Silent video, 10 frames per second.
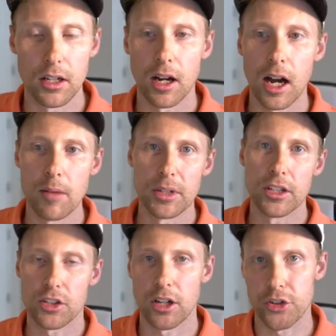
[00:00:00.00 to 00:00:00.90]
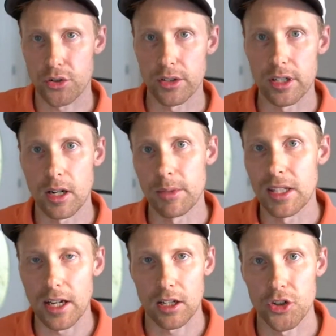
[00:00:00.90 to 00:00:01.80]
I'm in this country, I'm in
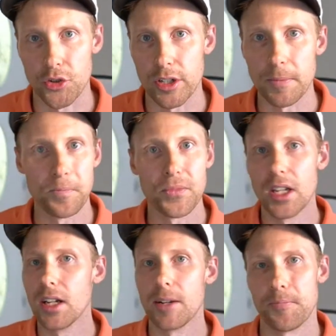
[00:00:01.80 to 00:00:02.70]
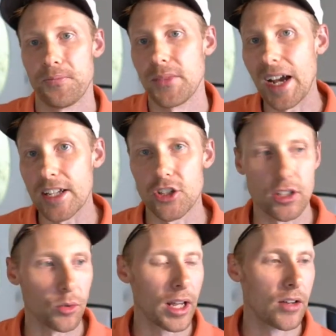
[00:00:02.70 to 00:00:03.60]
that country. I just
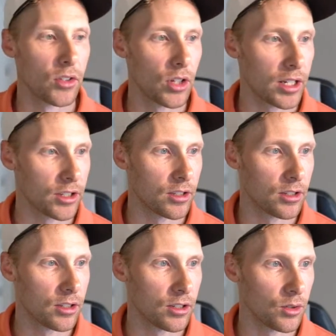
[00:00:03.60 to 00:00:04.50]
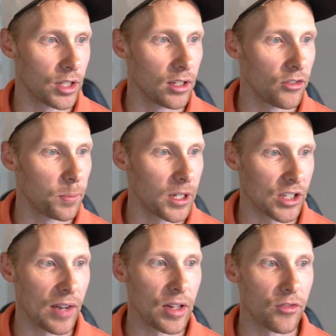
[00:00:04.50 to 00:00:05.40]
don't have a lot to give because
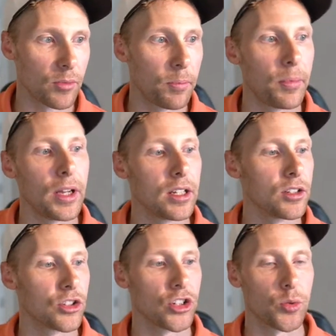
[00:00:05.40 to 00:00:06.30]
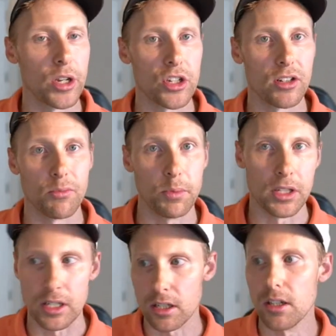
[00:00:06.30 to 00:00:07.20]
I've never been in the situation of
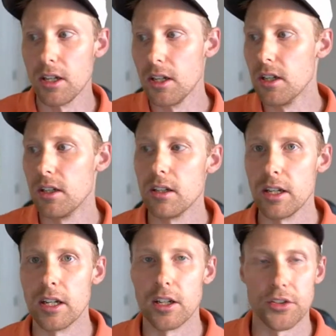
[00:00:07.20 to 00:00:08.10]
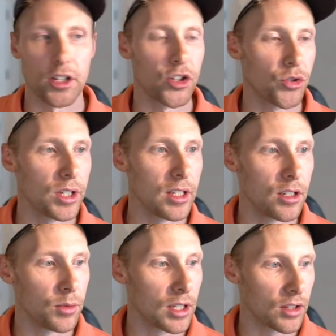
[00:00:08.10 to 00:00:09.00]
being in another country and
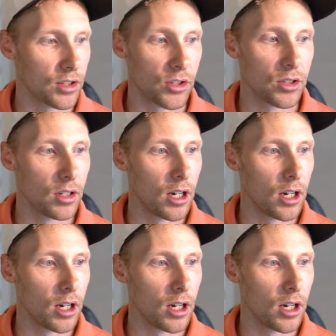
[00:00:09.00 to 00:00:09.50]
doing this.